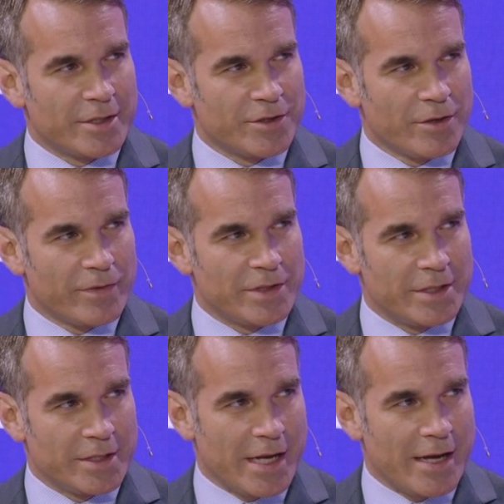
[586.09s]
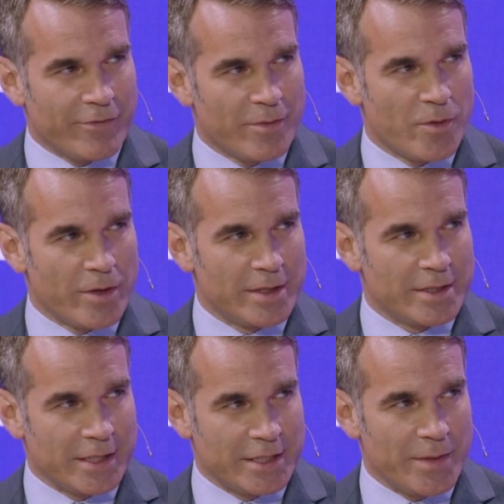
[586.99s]
and services account for more than
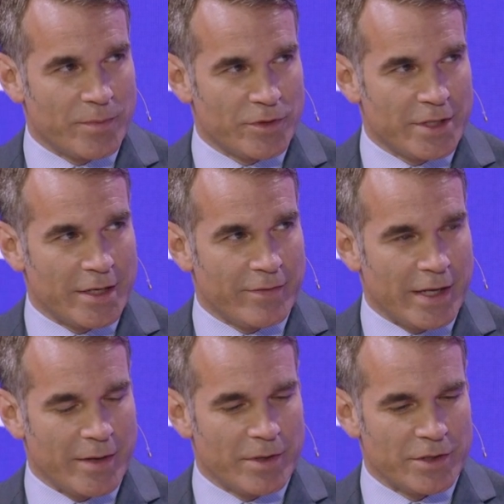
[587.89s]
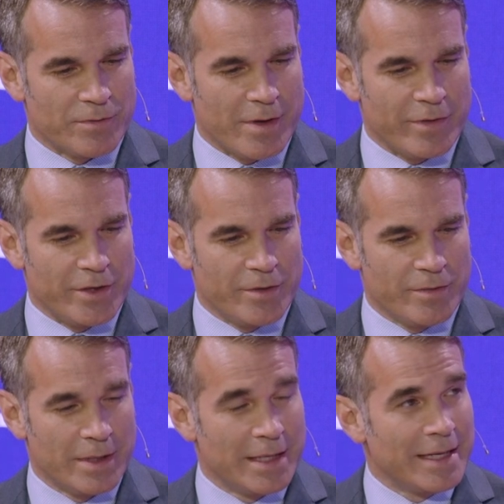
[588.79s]
60% of Honeywell's revenue.